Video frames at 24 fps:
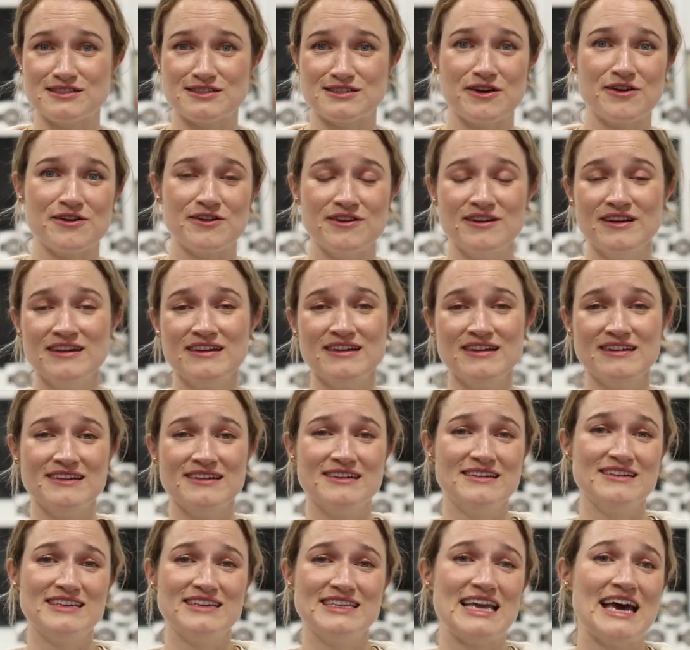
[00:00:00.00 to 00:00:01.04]
So
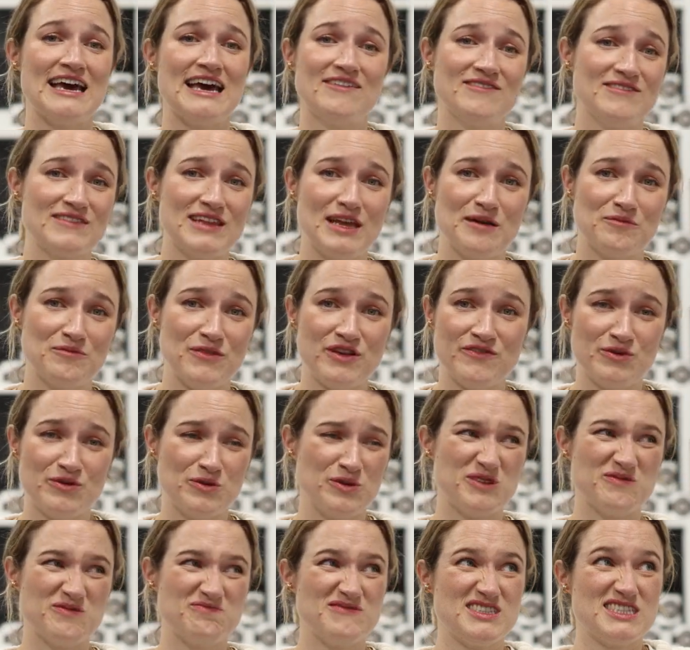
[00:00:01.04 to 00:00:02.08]
yeah, and we've all
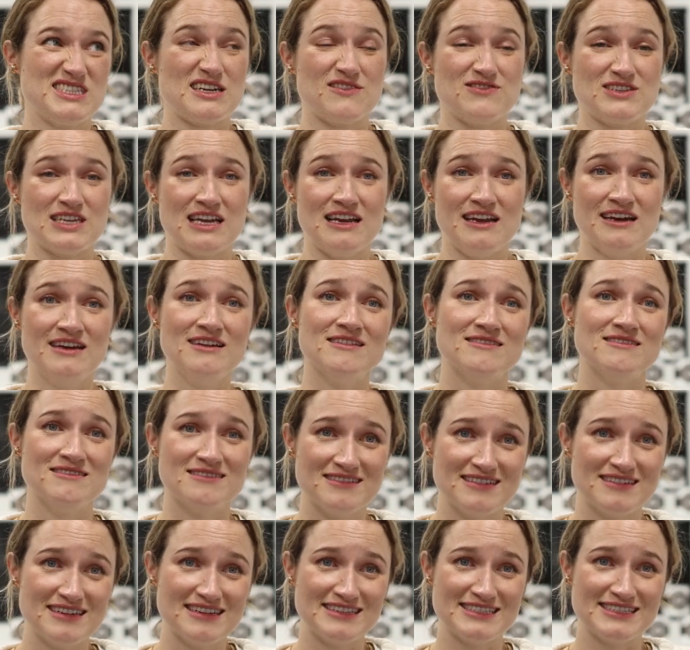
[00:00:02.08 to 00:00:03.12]
got stuff to learn
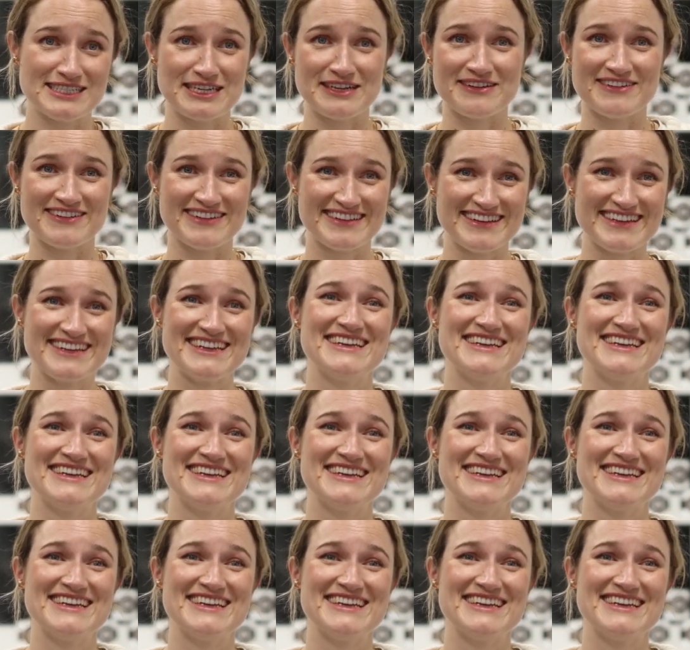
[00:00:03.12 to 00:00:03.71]
still.